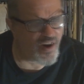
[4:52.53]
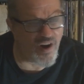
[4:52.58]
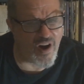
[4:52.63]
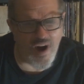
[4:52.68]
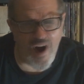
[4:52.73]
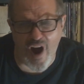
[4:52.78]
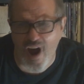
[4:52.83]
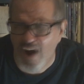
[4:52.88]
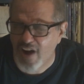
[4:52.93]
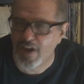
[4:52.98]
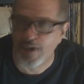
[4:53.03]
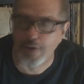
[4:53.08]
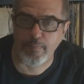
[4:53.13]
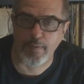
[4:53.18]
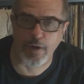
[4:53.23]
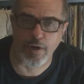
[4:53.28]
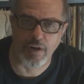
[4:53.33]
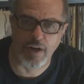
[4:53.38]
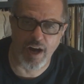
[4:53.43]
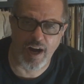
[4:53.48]

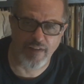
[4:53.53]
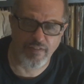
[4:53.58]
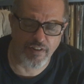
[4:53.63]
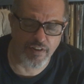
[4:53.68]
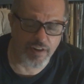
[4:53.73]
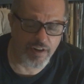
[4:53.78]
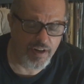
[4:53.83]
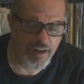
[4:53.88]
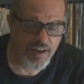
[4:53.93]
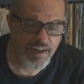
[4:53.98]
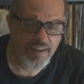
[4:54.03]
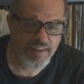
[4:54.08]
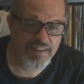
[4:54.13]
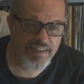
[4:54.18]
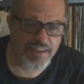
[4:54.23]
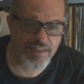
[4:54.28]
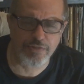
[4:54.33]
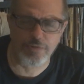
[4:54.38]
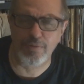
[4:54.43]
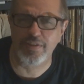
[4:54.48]
Horrible cover.
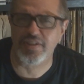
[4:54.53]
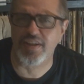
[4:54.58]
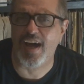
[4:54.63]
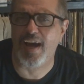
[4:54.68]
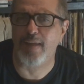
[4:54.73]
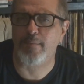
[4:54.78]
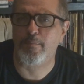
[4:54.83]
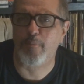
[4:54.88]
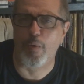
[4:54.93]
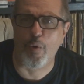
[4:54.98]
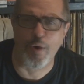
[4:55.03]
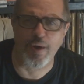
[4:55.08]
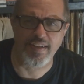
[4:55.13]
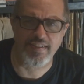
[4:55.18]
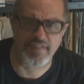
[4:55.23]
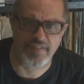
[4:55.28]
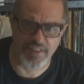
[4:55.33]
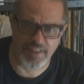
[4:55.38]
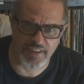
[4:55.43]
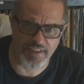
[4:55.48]
This was on
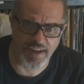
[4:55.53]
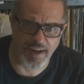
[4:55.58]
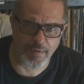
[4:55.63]
Poison'd.